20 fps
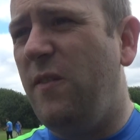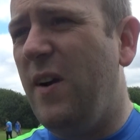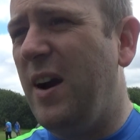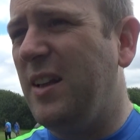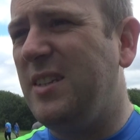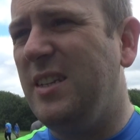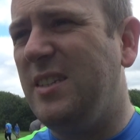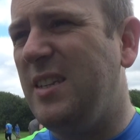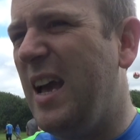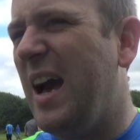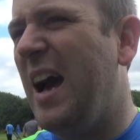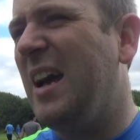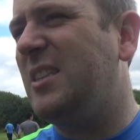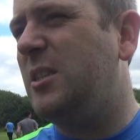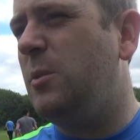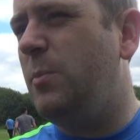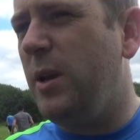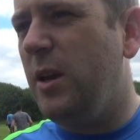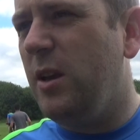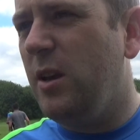fact is, it had
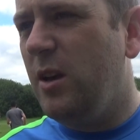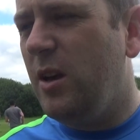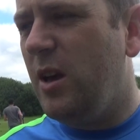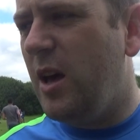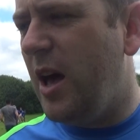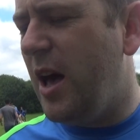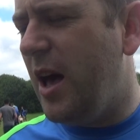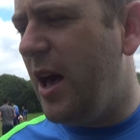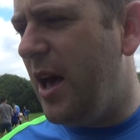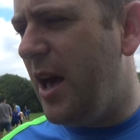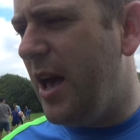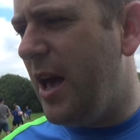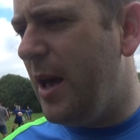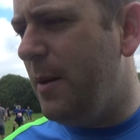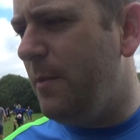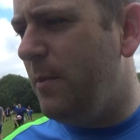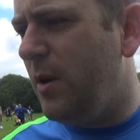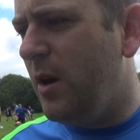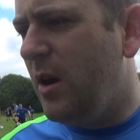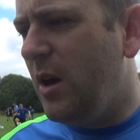to be.
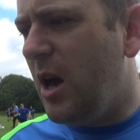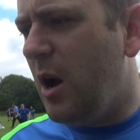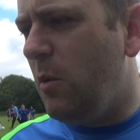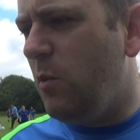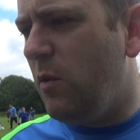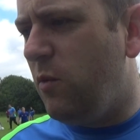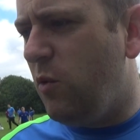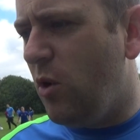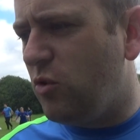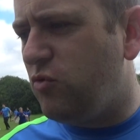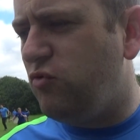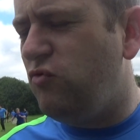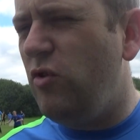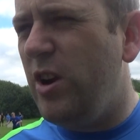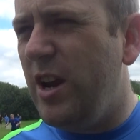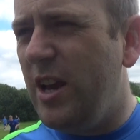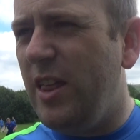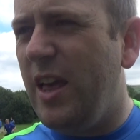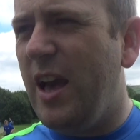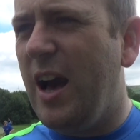And we've worked
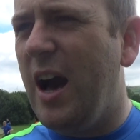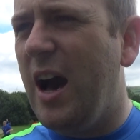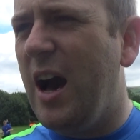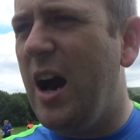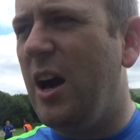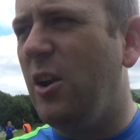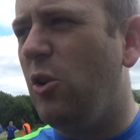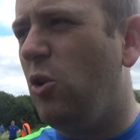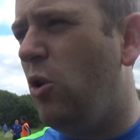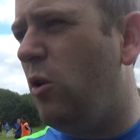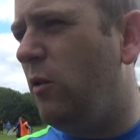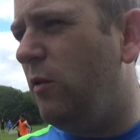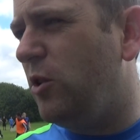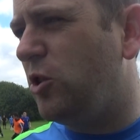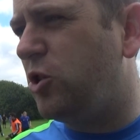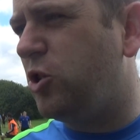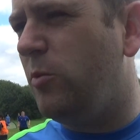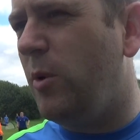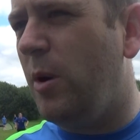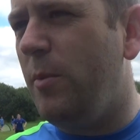really hard over
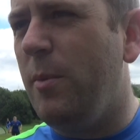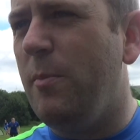the summer.